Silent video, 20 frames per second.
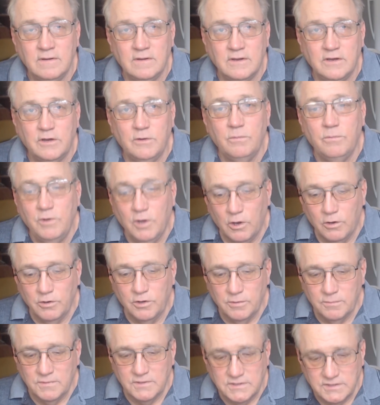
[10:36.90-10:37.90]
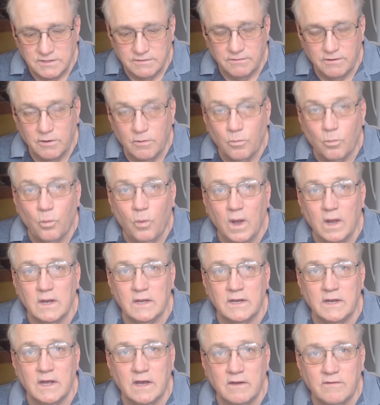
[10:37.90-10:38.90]
you know your material well
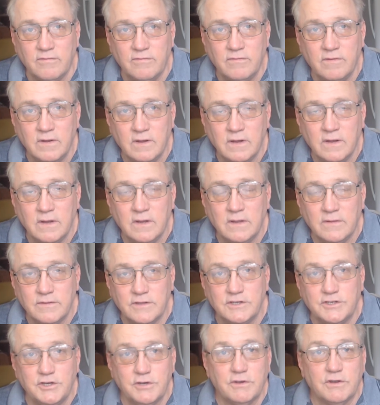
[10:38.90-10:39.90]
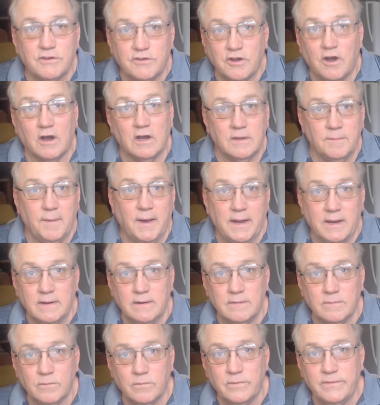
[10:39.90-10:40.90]
enough that you can talk about it
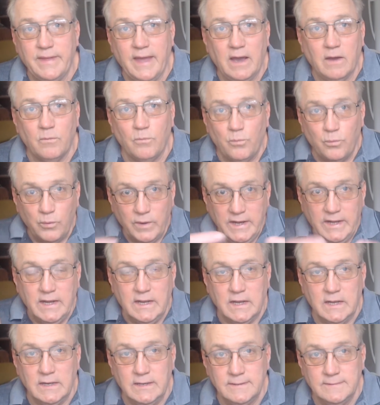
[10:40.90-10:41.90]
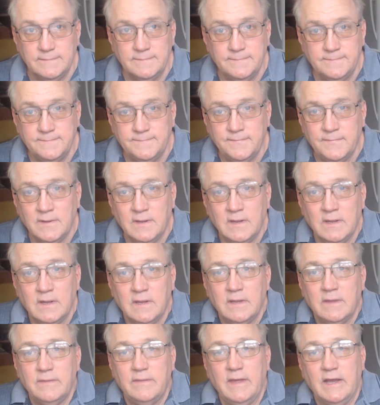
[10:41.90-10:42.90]
without reading it.
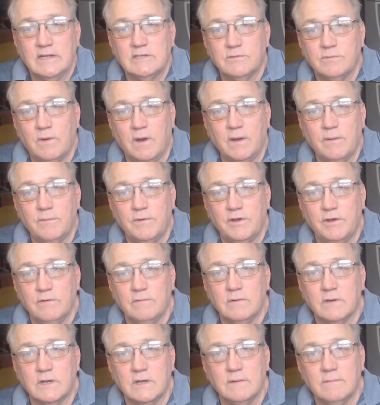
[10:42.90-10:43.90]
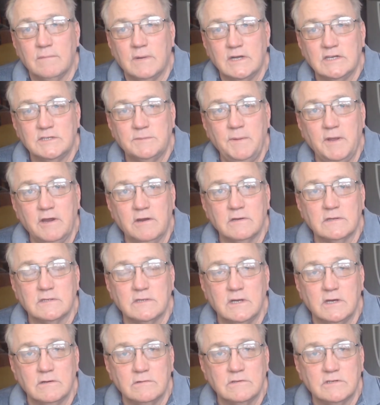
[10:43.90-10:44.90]
That's why when you look at my speaker's
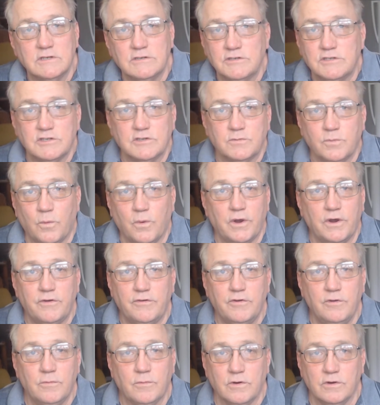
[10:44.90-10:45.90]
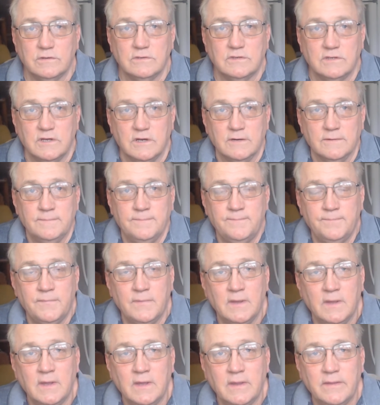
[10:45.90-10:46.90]
notes, there's just one or two words there.
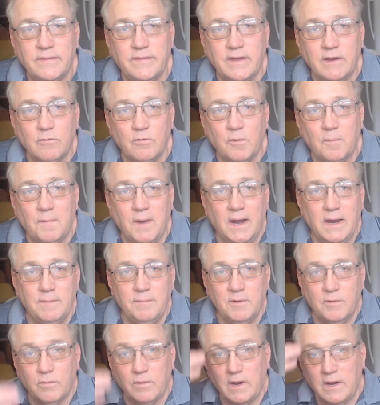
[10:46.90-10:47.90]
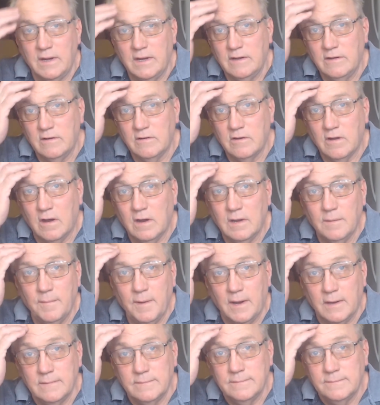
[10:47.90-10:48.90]
They remind me what I need to talk
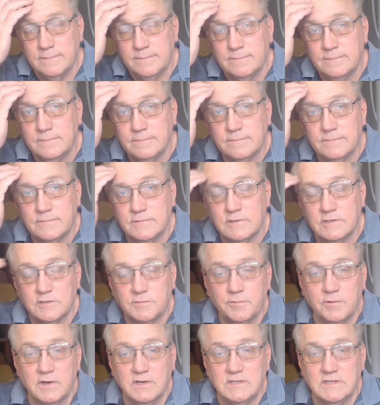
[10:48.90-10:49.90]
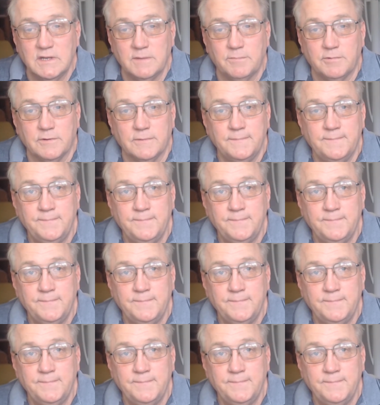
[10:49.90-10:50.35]
about. So it's pretty simple.